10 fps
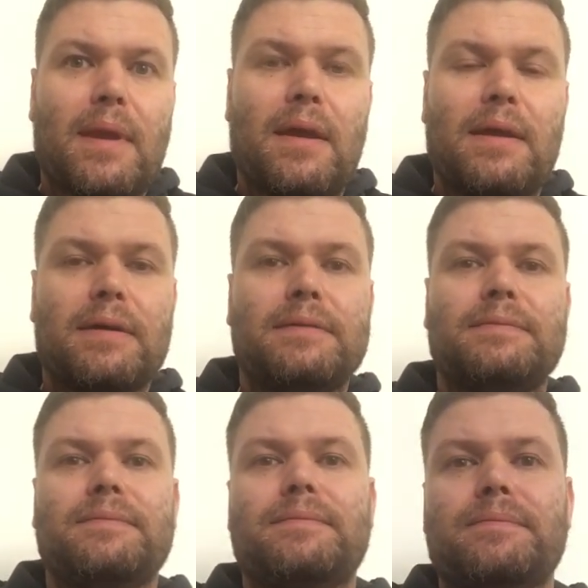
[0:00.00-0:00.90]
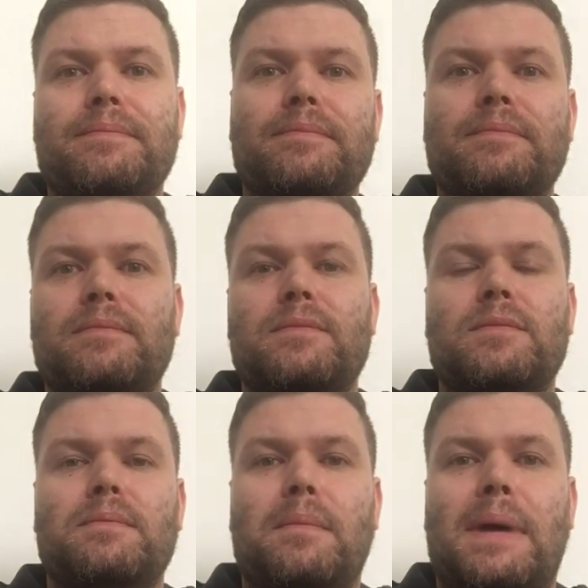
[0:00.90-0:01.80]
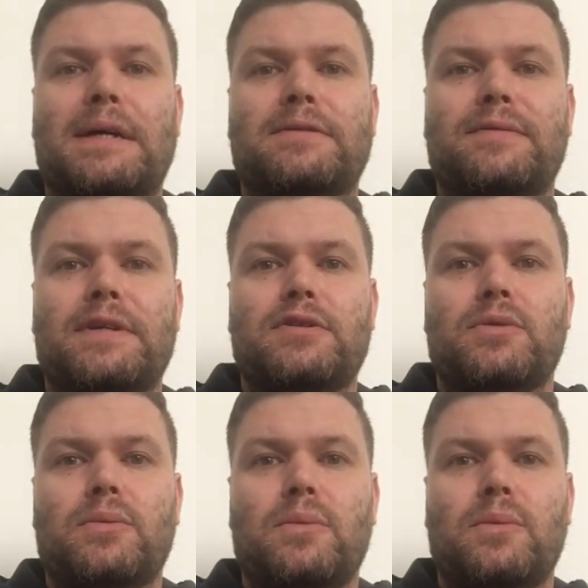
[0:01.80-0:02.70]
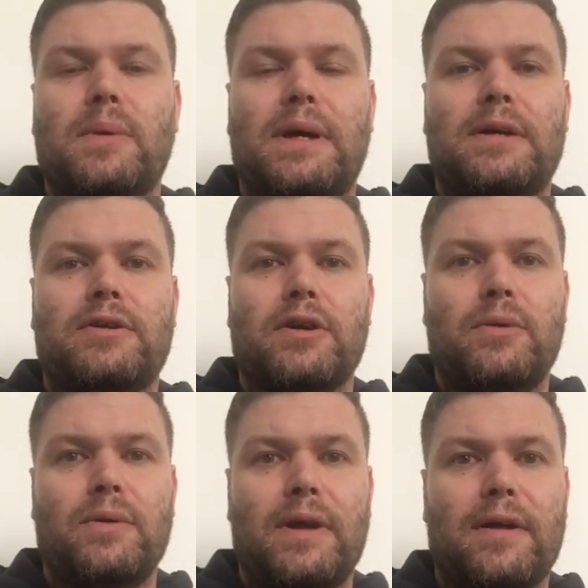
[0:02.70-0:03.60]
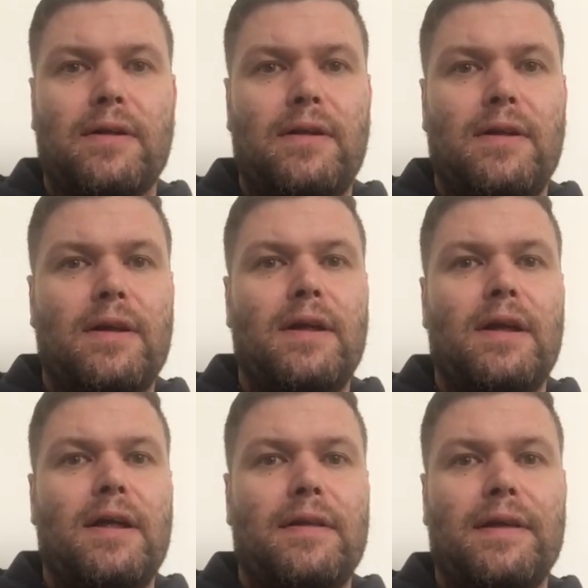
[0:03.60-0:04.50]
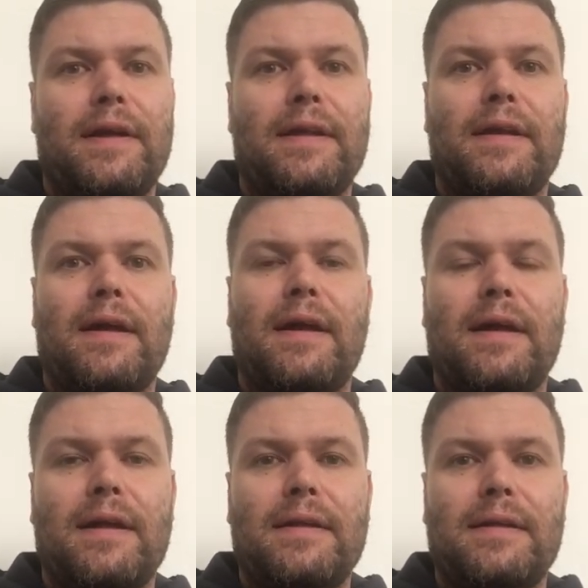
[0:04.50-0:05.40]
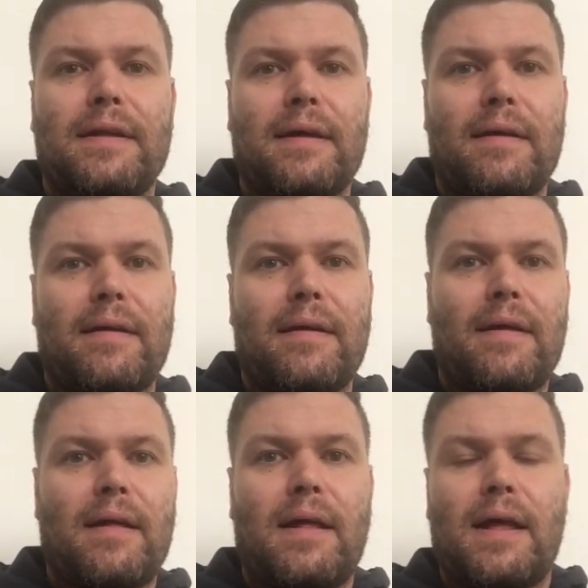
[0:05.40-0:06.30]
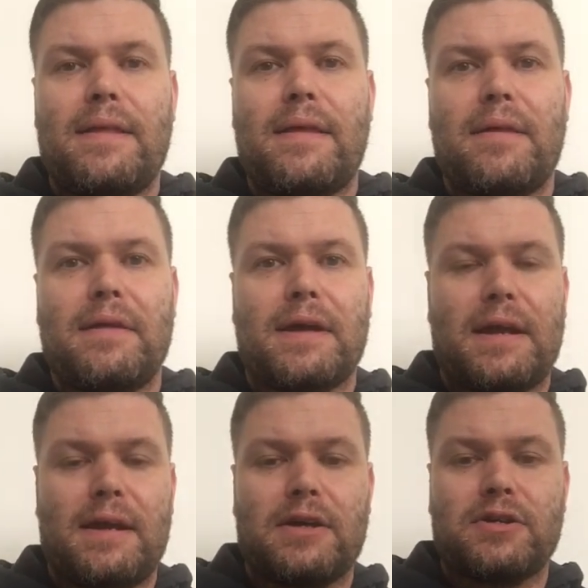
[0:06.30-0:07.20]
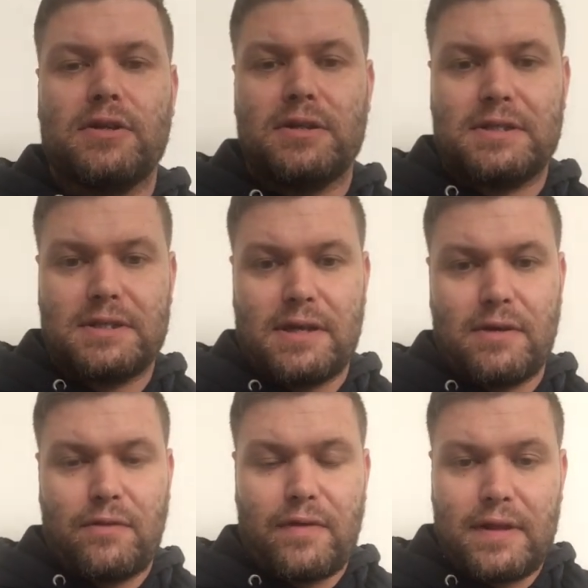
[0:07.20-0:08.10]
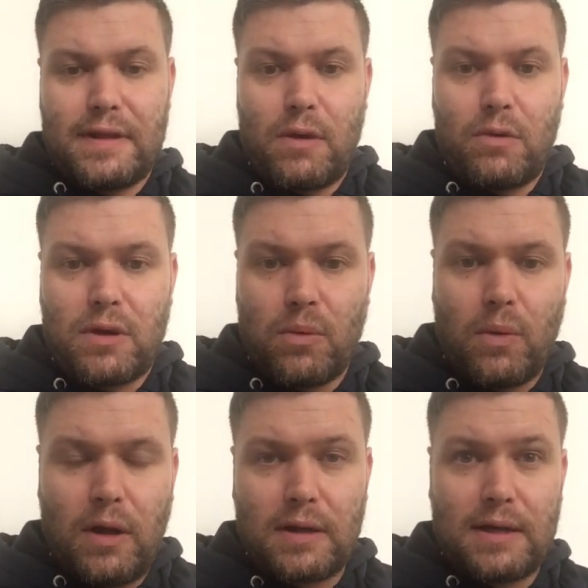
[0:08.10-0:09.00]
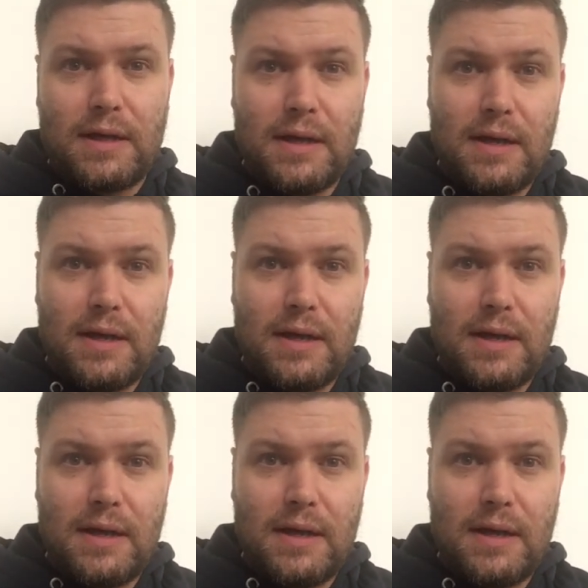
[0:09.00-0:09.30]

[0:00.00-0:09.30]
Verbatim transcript: Yeah, massive each way shout there then and in the Grand National itself, Delta Work.